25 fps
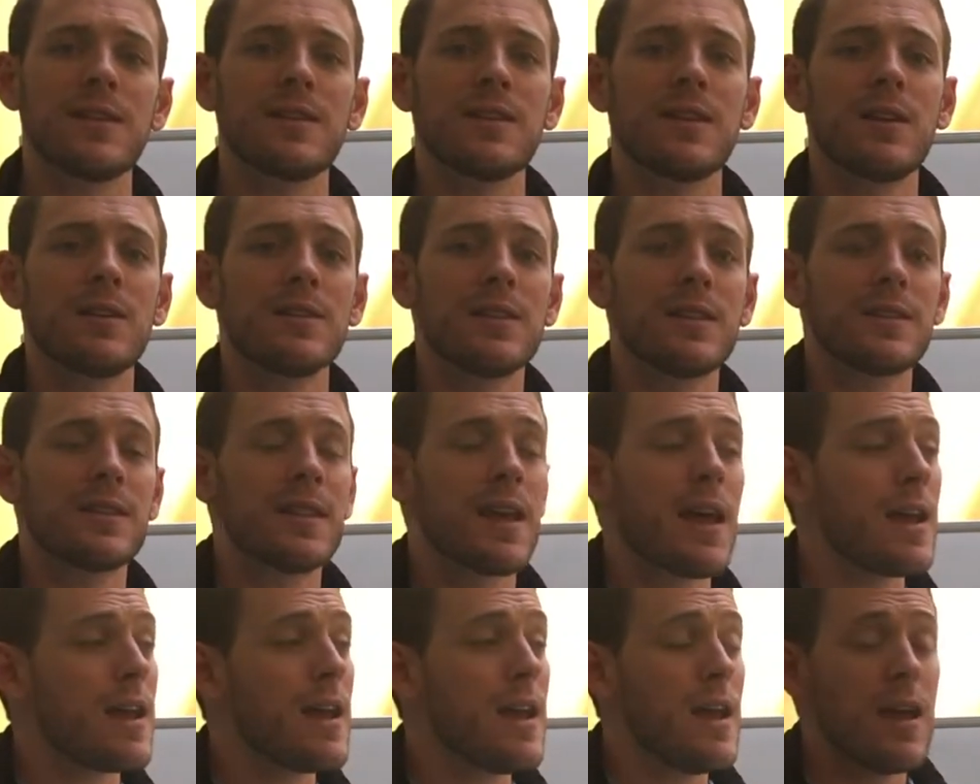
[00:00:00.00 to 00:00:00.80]
It tells us
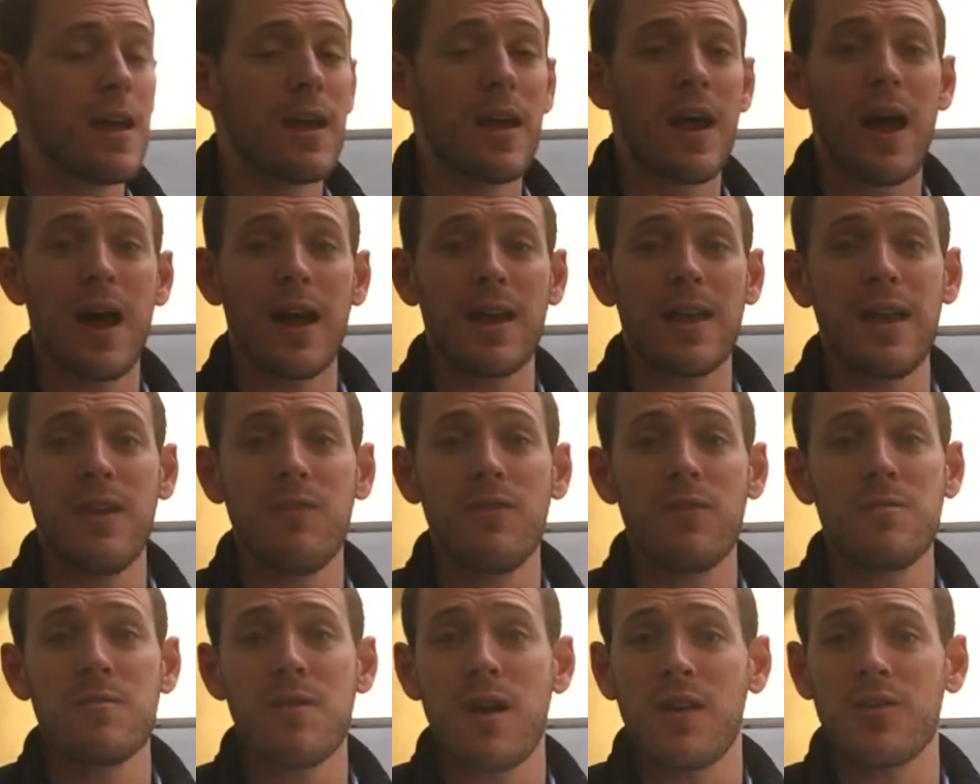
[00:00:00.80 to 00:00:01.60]
that
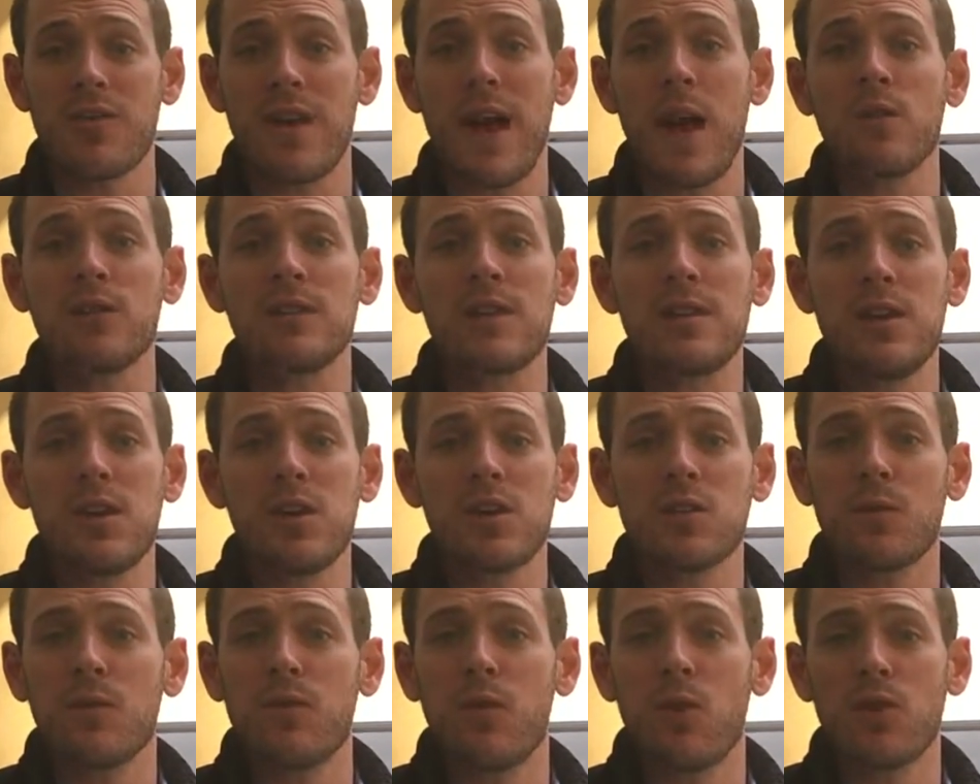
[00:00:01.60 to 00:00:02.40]
even 1,000
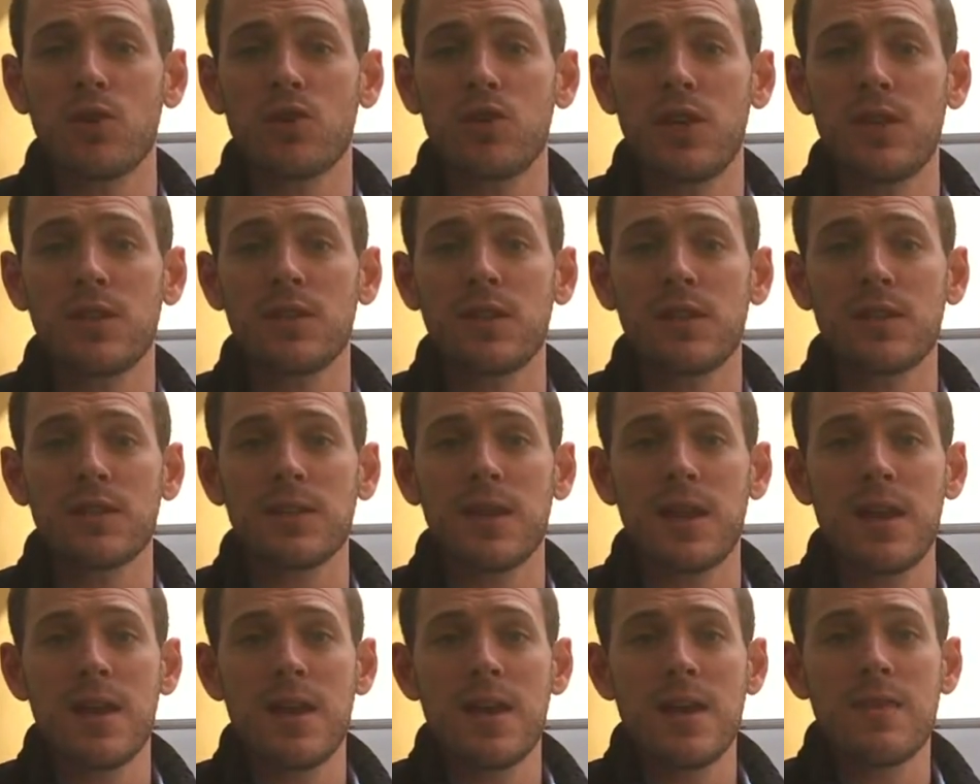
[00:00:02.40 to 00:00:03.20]
years before Jesus,